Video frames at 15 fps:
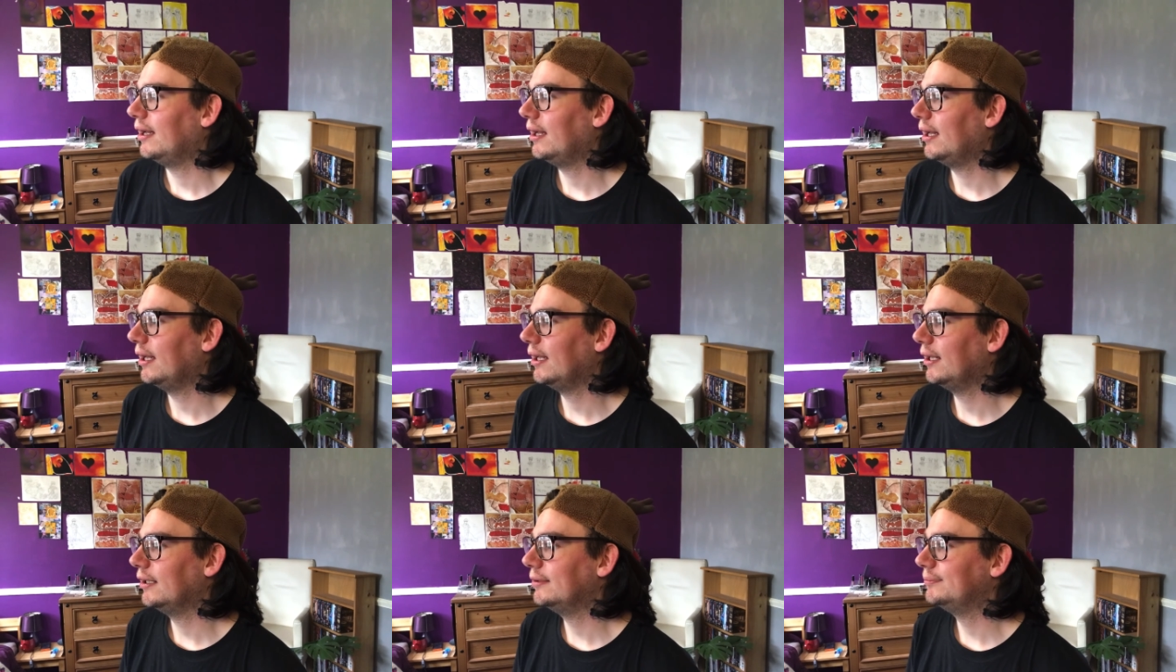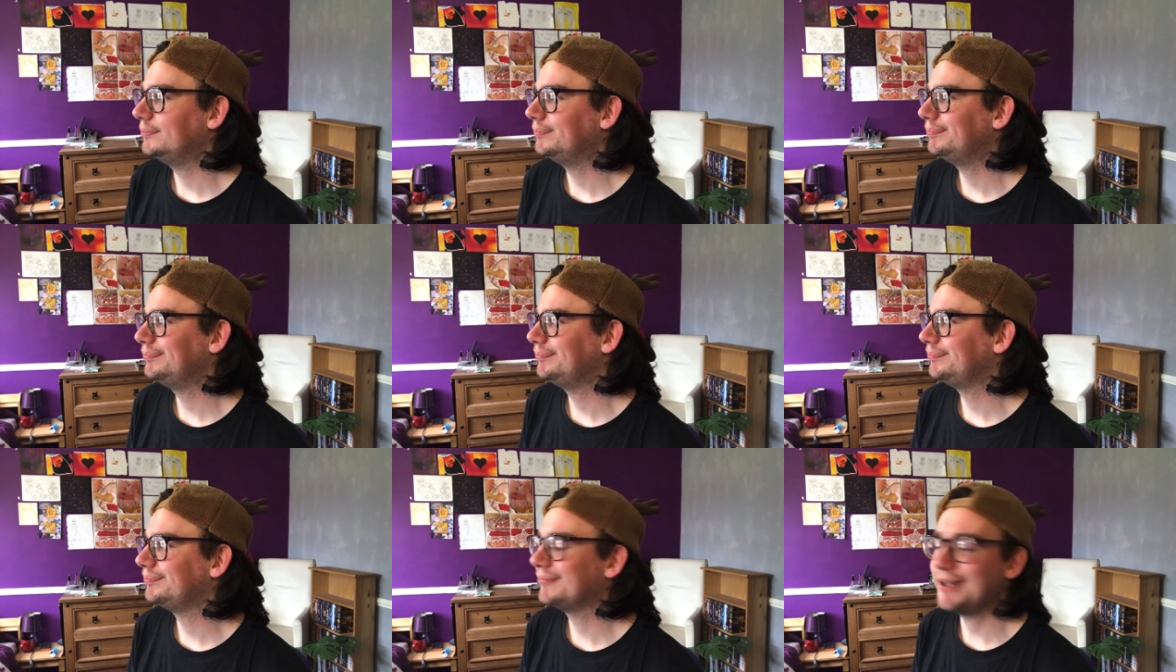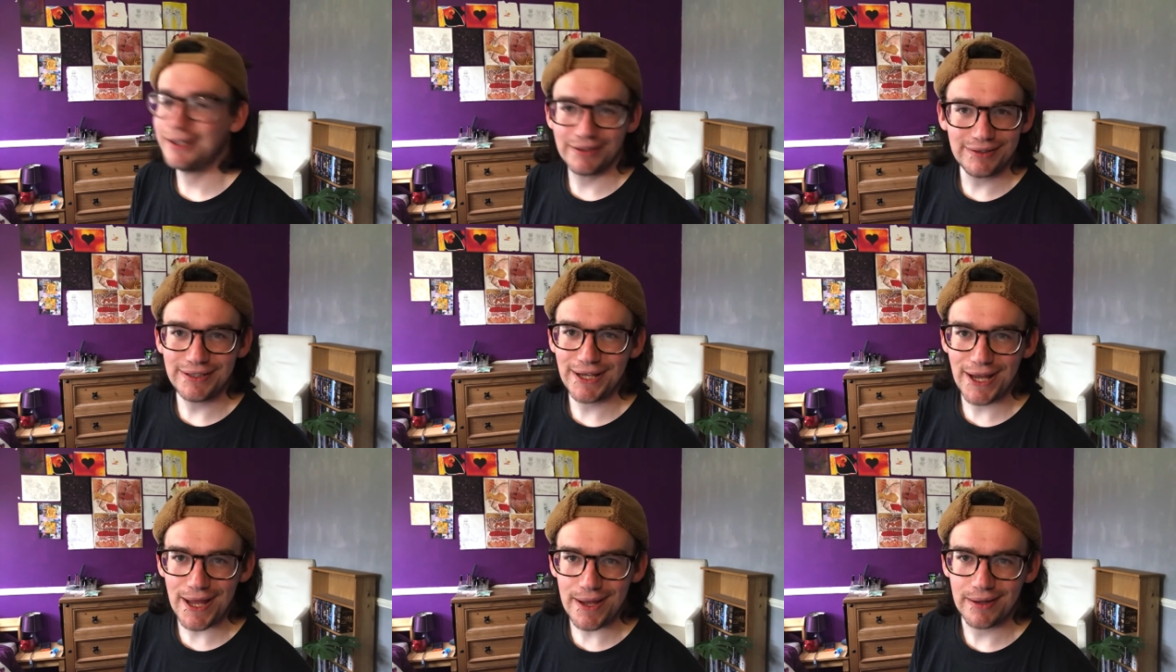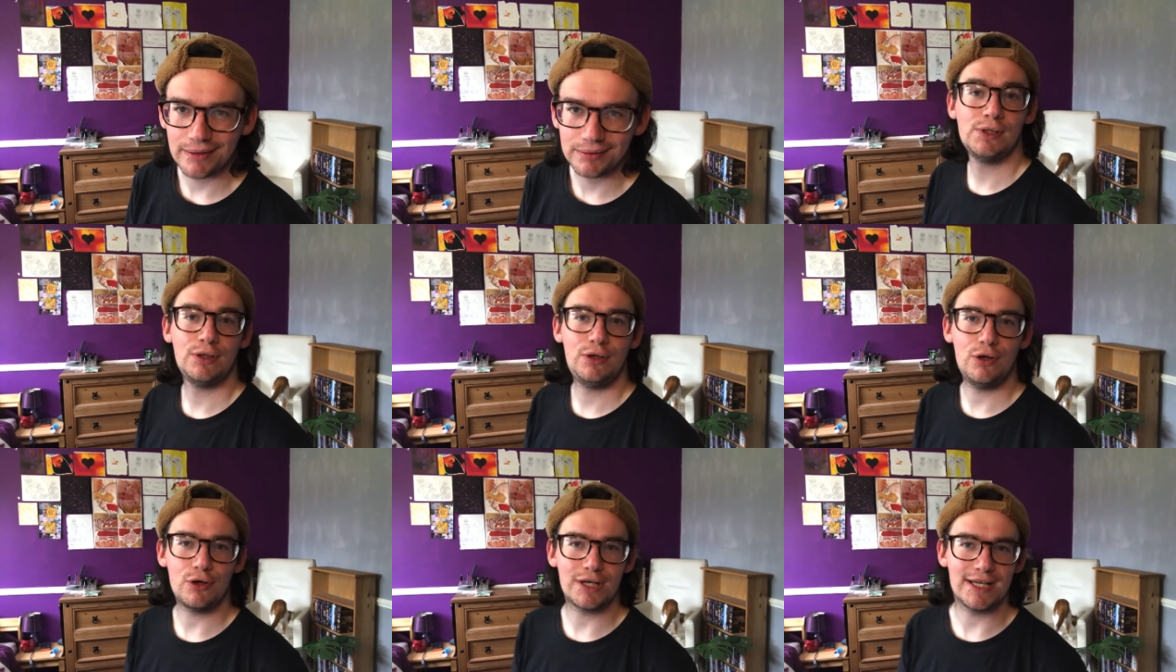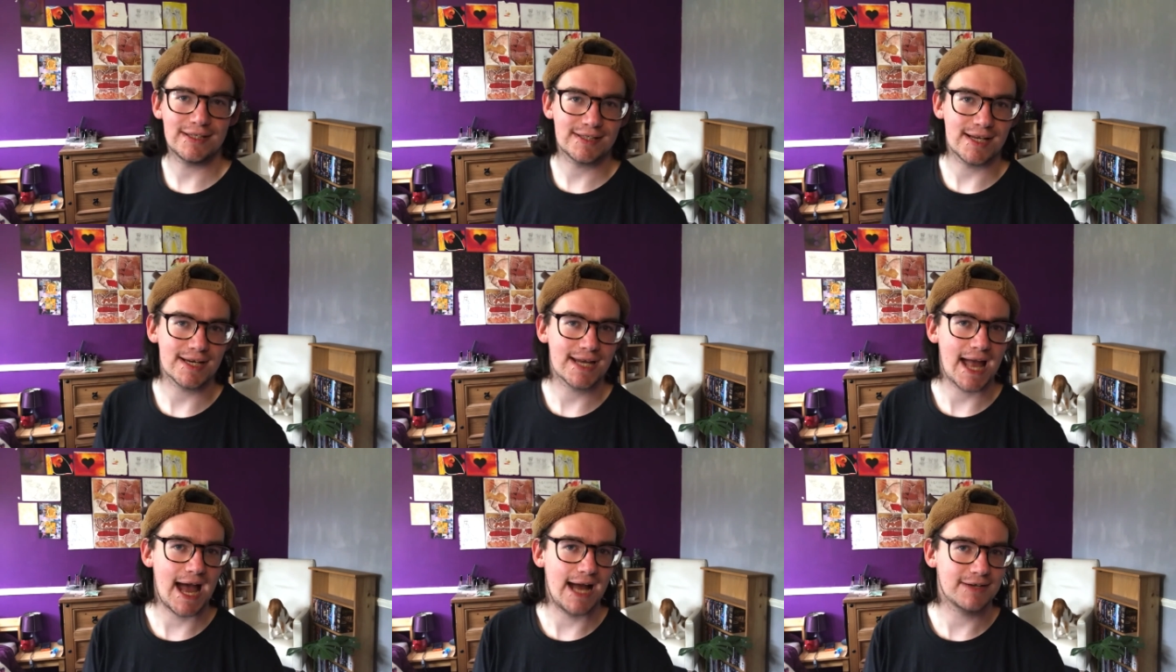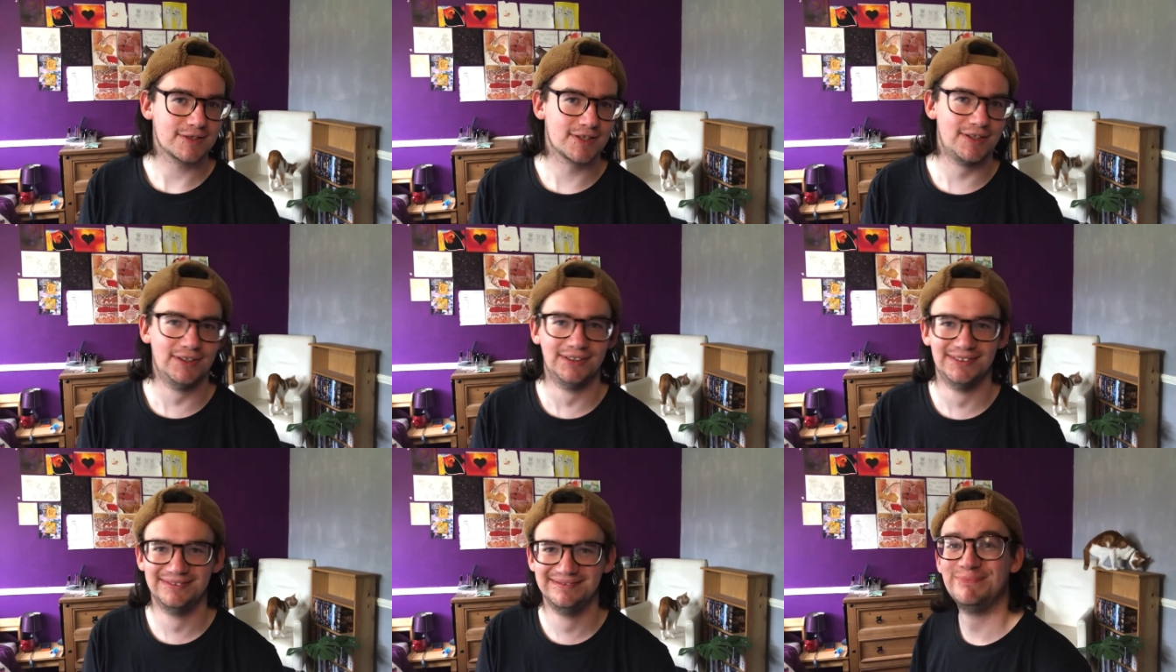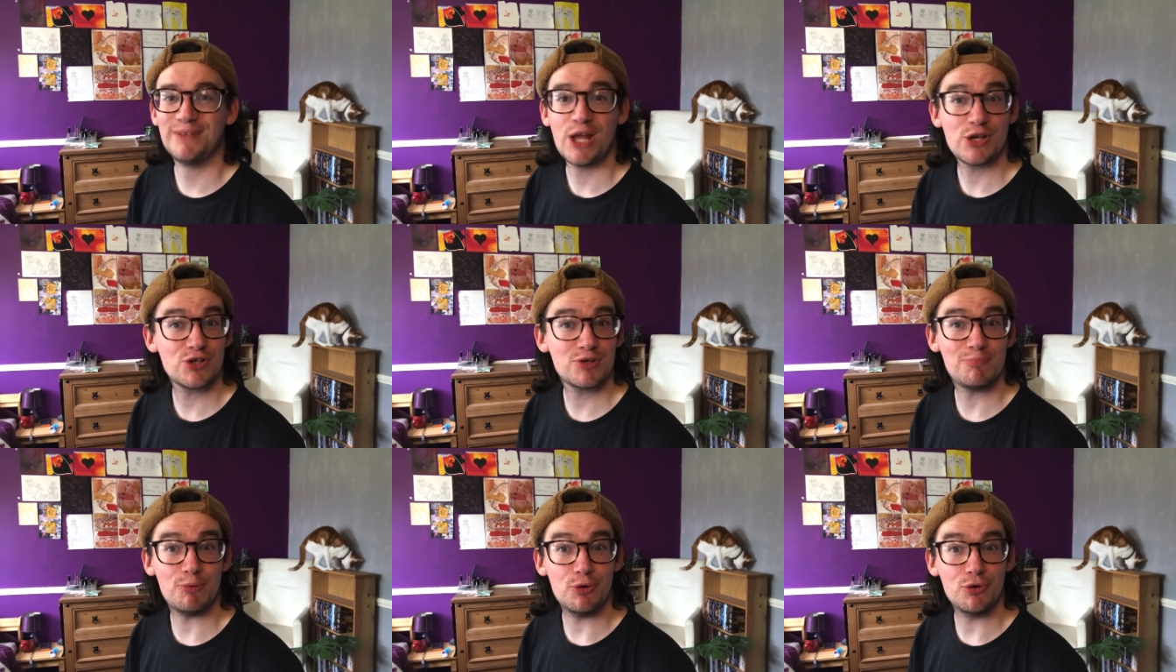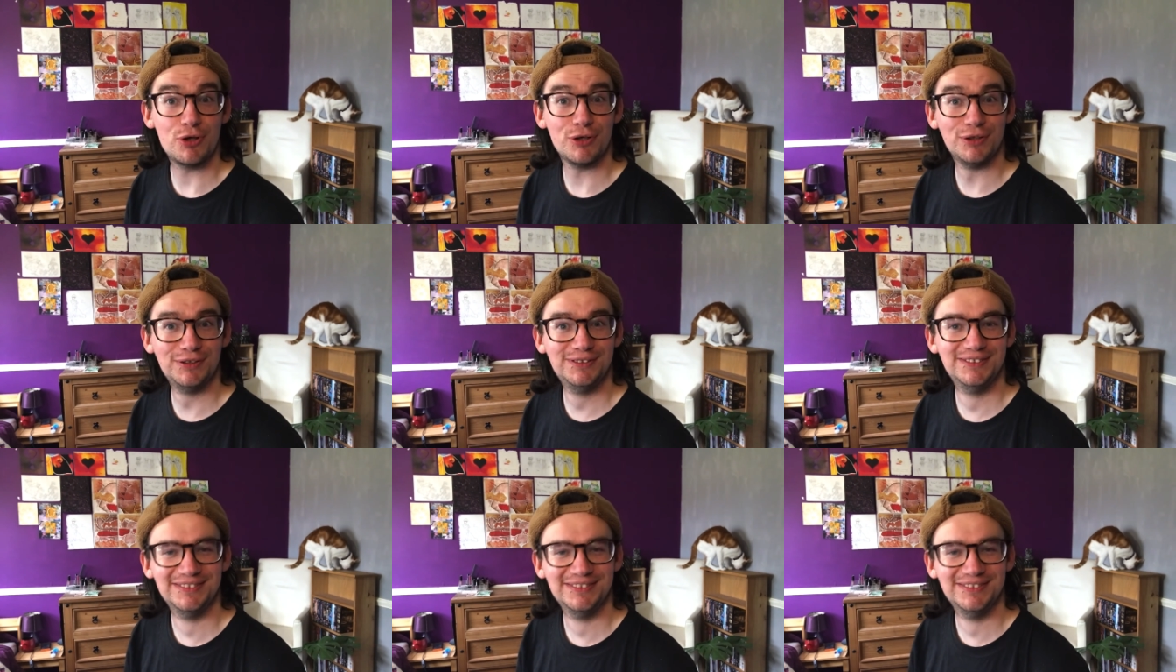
And yeah, look, it's a cat. Spook.